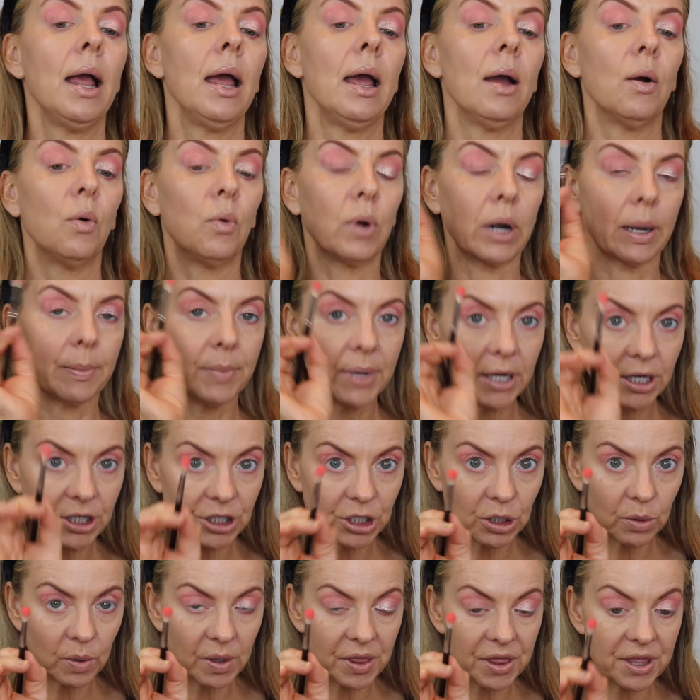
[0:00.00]
What I'm going to
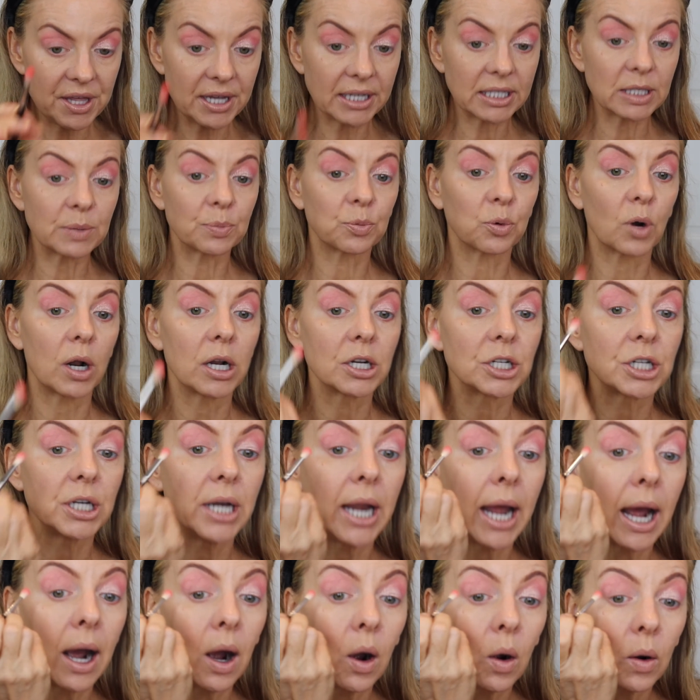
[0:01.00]
do with this brush
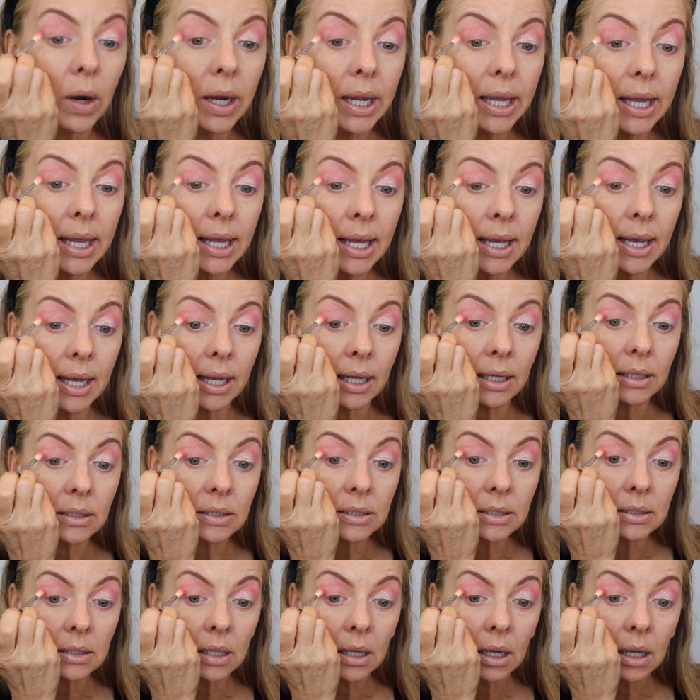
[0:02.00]
now
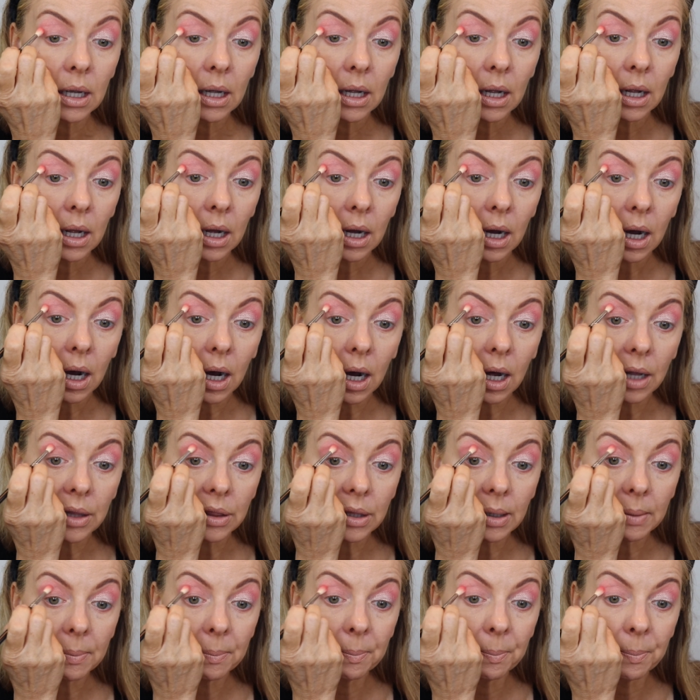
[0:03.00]
is on
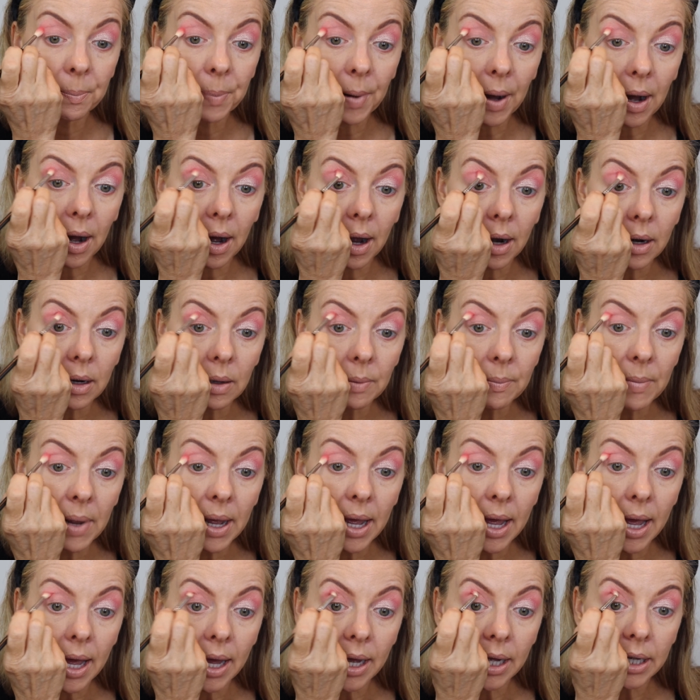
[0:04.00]
the bottom
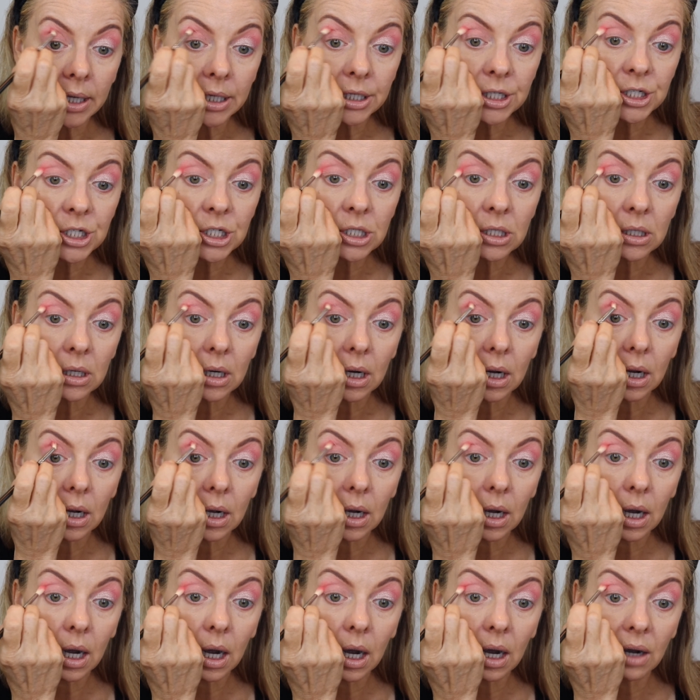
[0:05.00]
edge
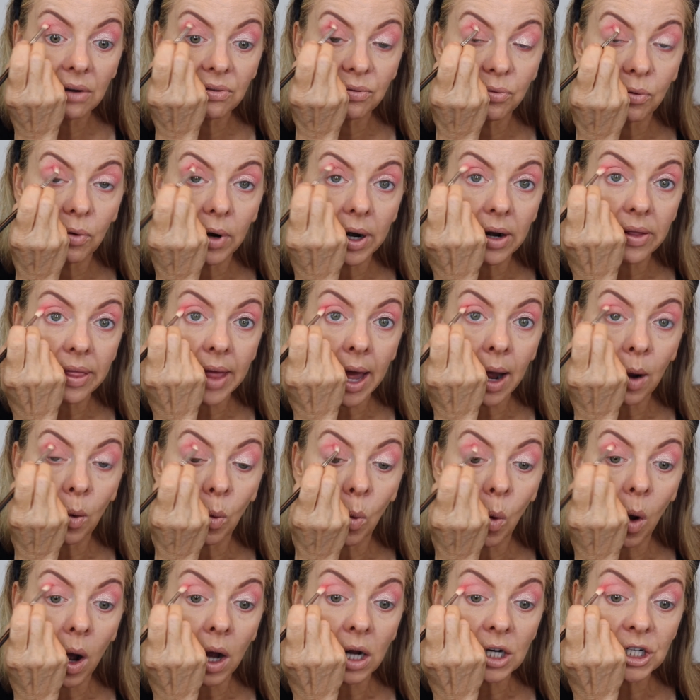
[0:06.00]
of where that
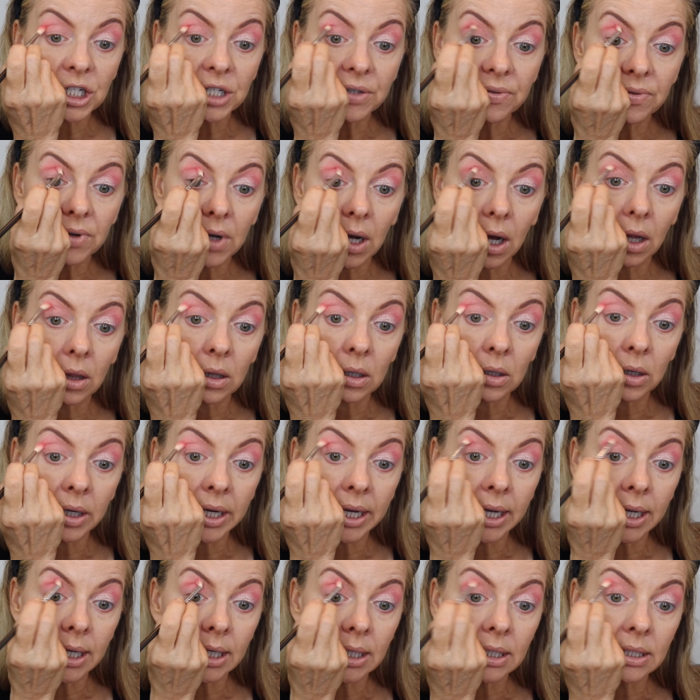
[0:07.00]
wash of color
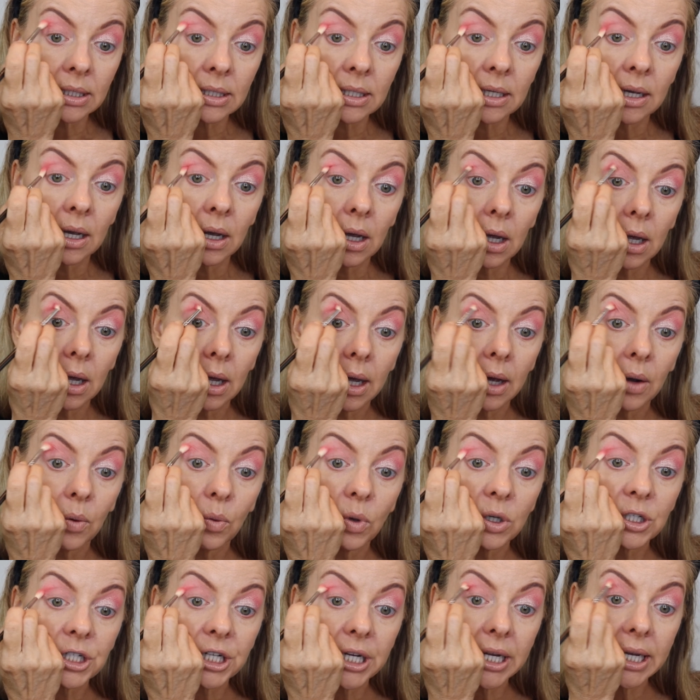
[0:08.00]
is,
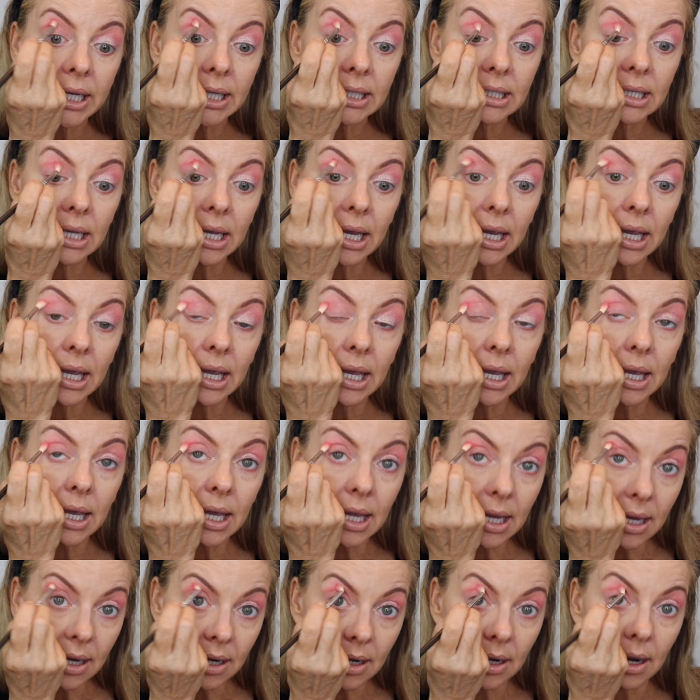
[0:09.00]
which is
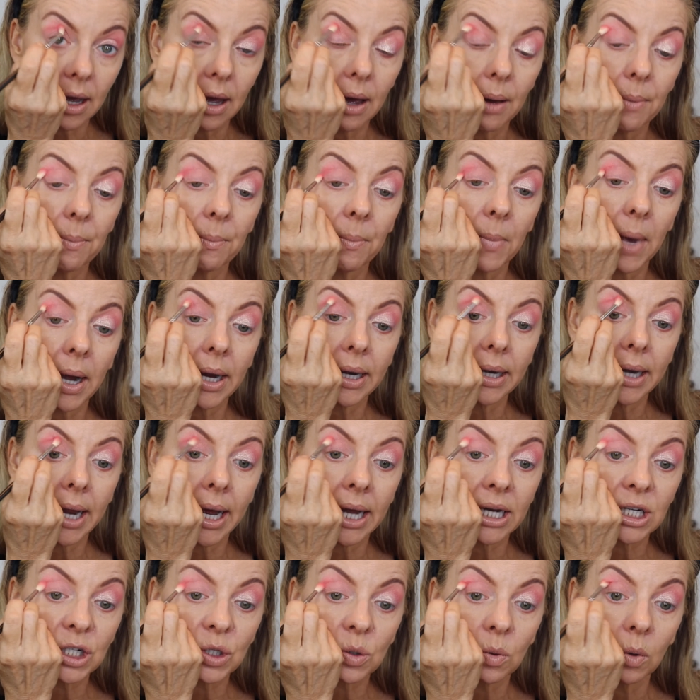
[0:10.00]
in my
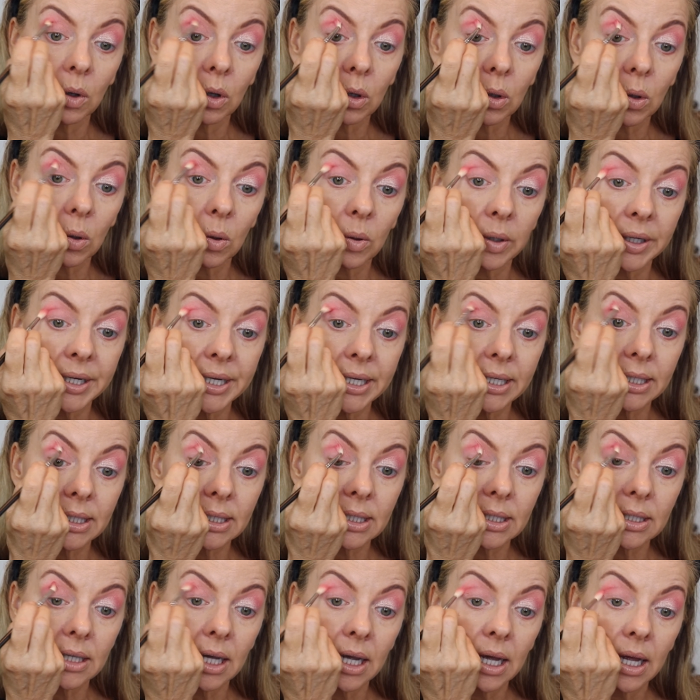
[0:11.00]
natural
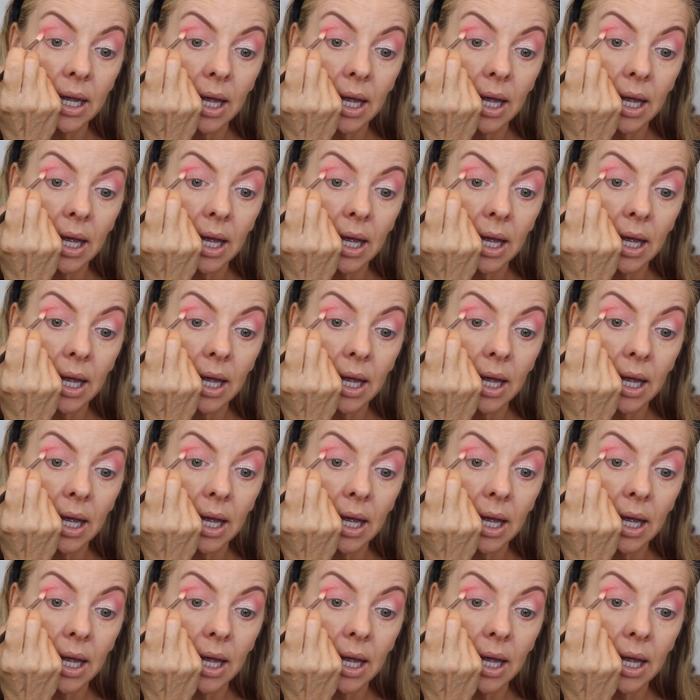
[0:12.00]
crease,